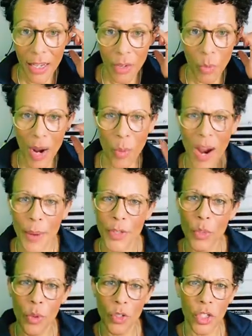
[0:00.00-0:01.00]
Why
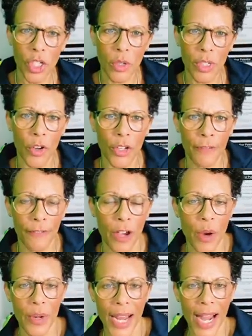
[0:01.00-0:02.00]
would you want to use it on your
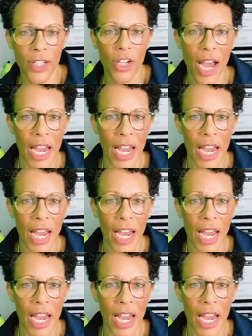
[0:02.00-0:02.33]
phone and your